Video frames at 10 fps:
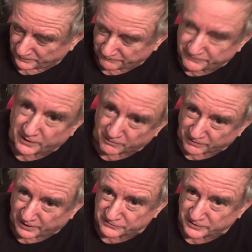I forget her
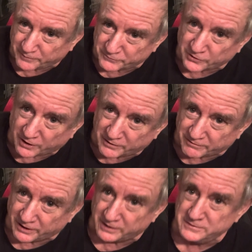last name. I'm sorry,
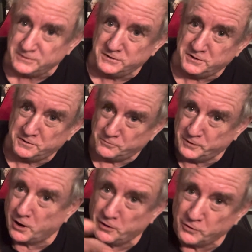Greta. We
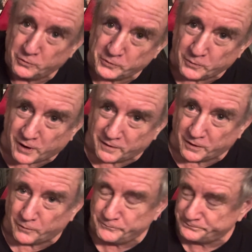all know who you are, though.